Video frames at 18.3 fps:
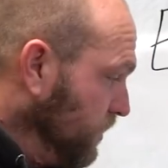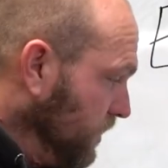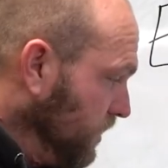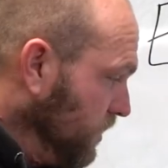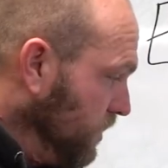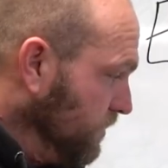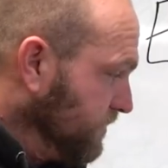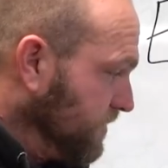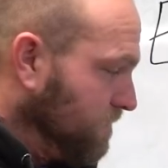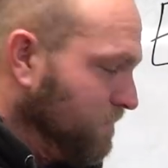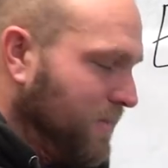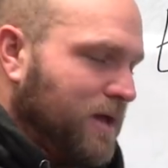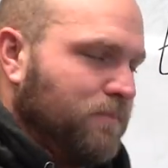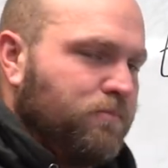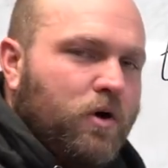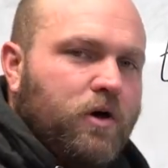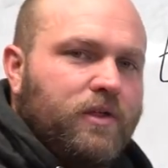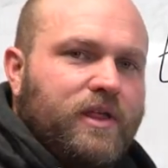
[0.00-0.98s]
you can use a
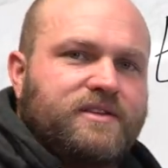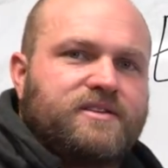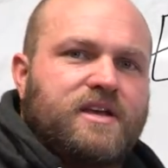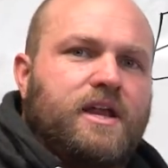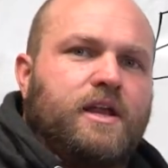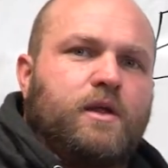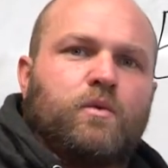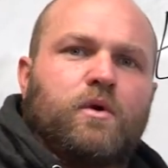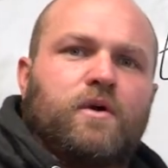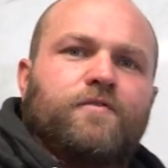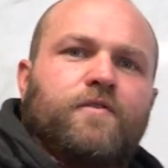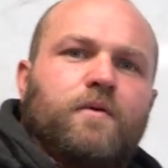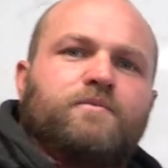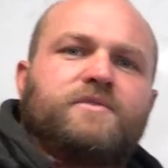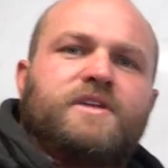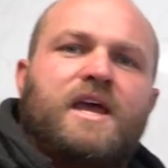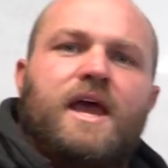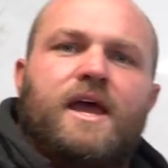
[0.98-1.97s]
med ball that's anywhere
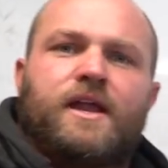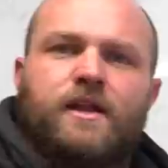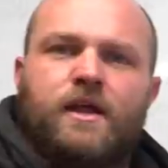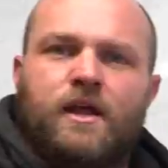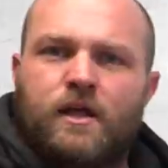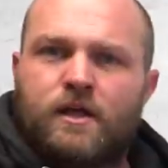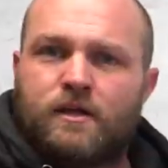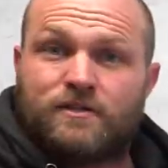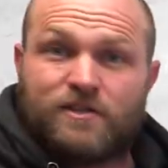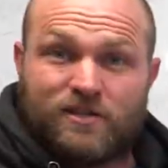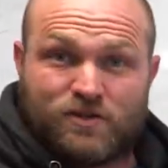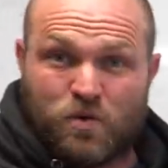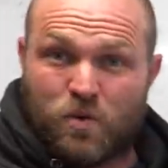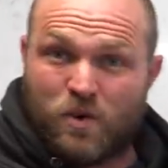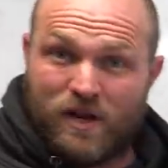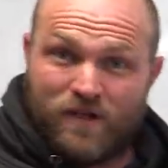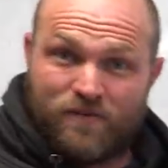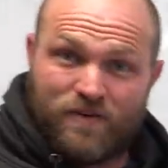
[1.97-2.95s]
from 10 to
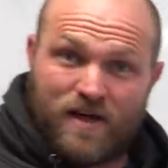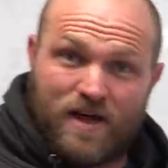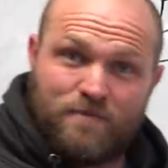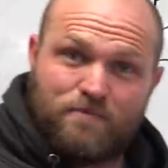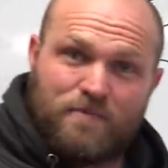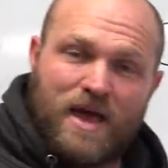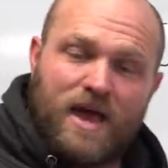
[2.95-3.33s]
25